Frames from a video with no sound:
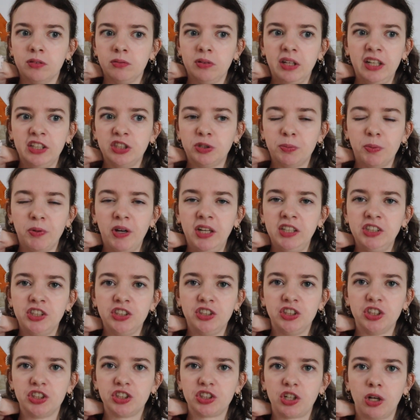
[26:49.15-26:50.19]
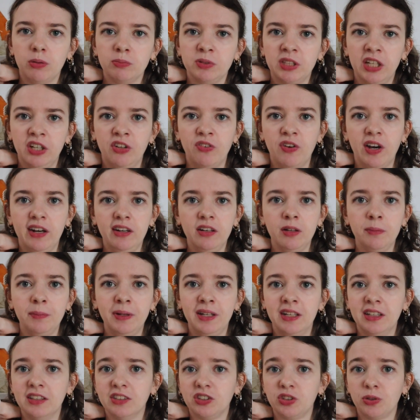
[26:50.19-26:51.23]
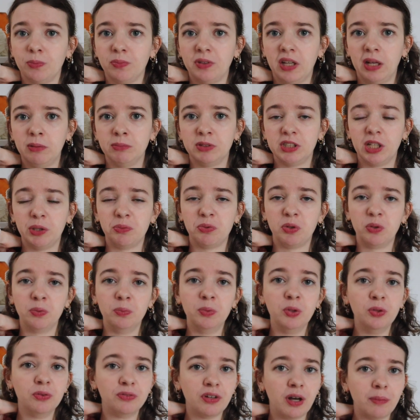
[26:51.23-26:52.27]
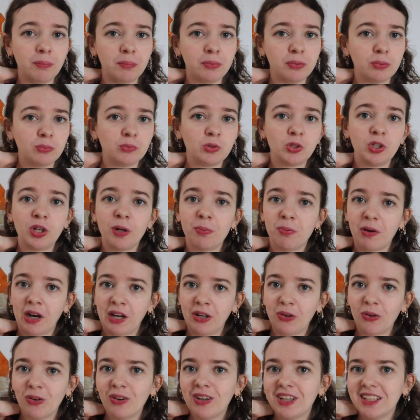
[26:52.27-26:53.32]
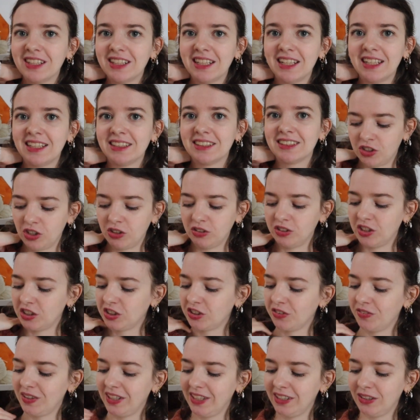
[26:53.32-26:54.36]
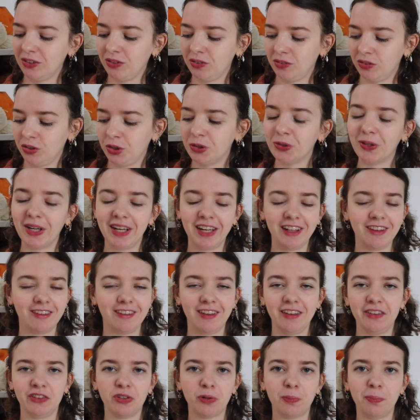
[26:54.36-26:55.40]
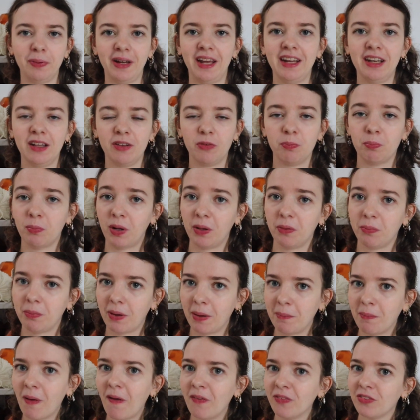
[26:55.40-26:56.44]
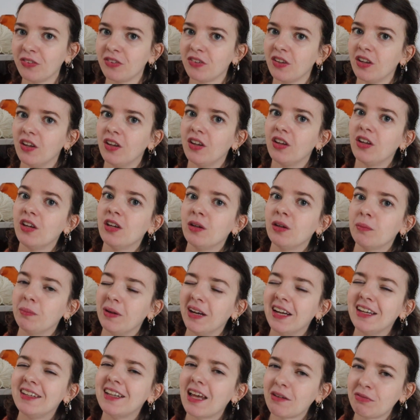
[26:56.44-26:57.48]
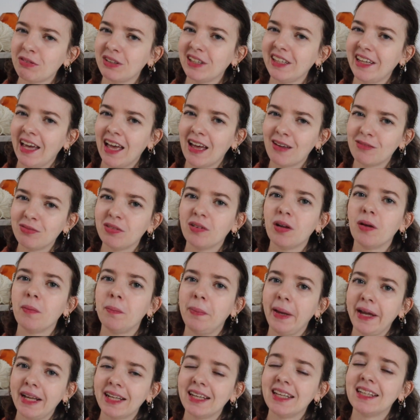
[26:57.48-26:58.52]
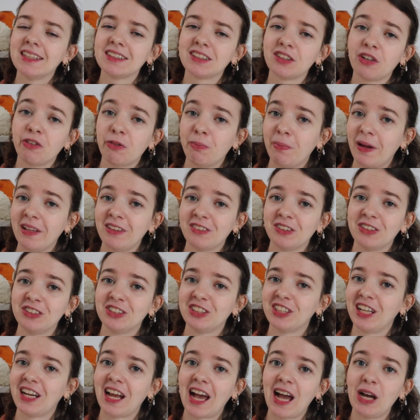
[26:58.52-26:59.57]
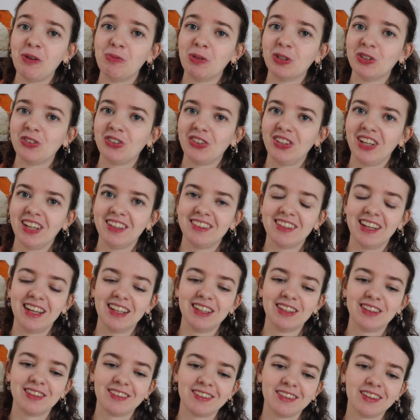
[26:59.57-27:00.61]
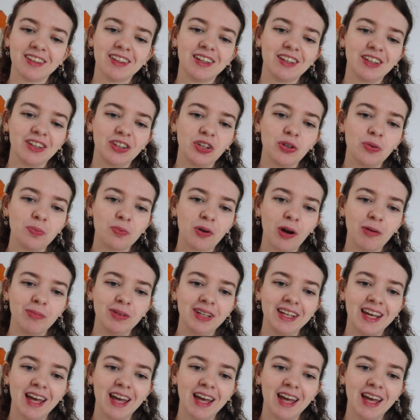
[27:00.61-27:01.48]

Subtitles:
inspiration just comes at random, and then sometimes that will move up to the priority list. So it doesn't really do anything to plan it month by month. But I definitely have a big list of patterns that I want to knit, and you probably